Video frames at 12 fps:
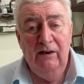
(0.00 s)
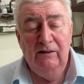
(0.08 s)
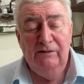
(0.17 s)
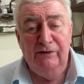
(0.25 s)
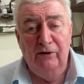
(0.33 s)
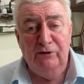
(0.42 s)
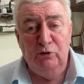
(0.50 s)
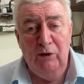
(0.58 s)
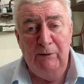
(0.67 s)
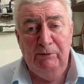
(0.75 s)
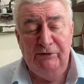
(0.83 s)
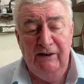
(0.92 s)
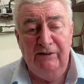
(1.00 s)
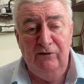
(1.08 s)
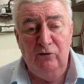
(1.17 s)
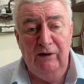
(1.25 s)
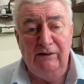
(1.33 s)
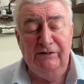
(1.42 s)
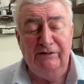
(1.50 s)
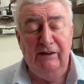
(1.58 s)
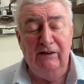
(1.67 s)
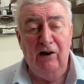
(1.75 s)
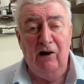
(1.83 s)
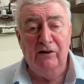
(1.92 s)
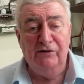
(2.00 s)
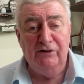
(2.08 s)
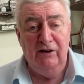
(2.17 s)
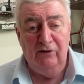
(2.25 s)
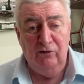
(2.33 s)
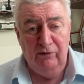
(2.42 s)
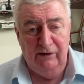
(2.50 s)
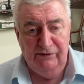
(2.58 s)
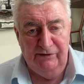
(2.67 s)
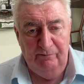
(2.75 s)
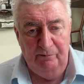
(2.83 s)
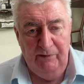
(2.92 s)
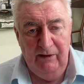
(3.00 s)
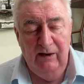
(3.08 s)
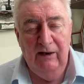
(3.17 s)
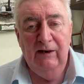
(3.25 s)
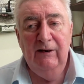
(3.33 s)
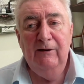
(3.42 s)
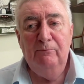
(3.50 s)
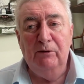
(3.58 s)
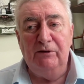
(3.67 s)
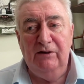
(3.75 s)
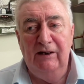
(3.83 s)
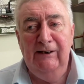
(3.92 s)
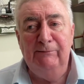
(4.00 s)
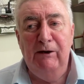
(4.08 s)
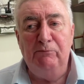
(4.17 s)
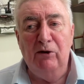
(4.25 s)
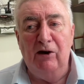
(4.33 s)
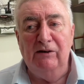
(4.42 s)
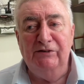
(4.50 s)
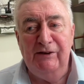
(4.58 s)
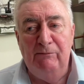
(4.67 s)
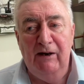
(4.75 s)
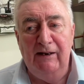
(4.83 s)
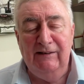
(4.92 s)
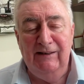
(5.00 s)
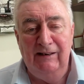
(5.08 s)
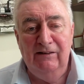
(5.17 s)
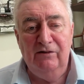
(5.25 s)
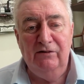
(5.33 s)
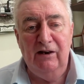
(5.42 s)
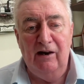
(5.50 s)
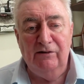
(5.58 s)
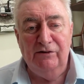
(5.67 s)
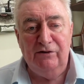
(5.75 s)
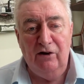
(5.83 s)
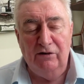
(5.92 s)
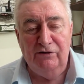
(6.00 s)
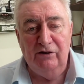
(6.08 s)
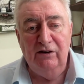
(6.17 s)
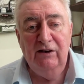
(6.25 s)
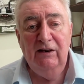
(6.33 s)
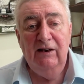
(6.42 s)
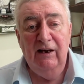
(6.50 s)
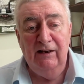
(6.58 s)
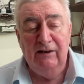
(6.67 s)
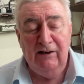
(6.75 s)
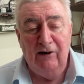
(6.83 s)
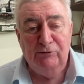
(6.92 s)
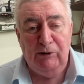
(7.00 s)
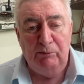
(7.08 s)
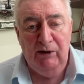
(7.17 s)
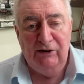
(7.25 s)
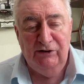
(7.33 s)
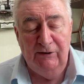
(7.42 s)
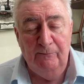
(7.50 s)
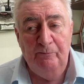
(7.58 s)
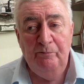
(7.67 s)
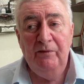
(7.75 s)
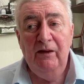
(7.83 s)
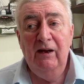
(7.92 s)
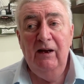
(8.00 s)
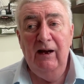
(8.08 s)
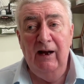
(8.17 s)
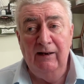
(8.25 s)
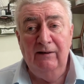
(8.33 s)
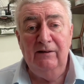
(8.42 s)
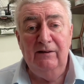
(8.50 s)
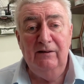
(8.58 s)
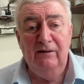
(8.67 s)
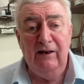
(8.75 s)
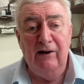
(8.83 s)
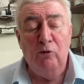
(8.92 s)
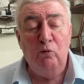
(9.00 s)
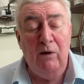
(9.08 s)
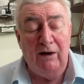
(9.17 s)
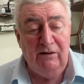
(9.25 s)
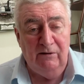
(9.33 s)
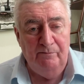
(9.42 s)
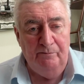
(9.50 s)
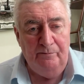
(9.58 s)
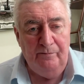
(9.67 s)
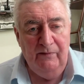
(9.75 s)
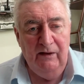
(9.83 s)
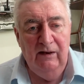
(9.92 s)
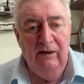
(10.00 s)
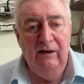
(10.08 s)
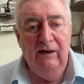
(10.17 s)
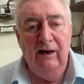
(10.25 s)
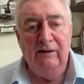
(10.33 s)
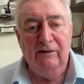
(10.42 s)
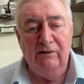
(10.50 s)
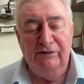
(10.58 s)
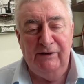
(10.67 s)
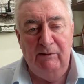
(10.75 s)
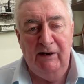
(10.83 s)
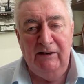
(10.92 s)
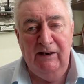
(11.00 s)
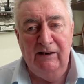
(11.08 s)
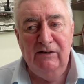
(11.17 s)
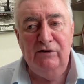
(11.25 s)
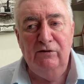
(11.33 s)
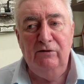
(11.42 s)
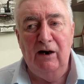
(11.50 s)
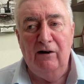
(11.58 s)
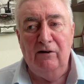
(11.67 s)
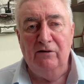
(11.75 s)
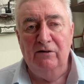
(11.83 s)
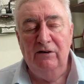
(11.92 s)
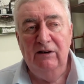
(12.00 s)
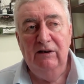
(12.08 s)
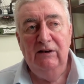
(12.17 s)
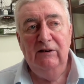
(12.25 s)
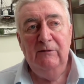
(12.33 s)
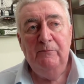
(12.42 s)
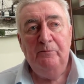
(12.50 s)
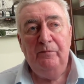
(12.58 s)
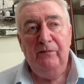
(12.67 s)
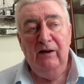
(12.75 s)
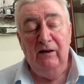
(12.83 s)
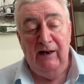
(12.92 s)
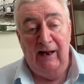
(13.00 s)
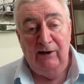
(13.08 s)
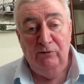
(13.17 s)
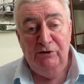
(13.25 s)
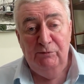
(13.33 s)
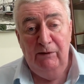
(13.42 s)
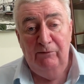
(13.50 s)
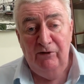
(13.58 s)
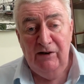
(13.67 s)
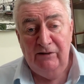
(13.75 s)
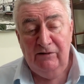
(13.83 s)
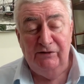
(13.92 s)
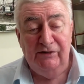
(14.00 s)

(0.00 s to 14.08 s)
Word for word: So twenty percent increase is a large increase. But these people are assimilating into the Irish culture and into the Irish population. And they are welcome. And they're assimilating into our language, believe it or not, because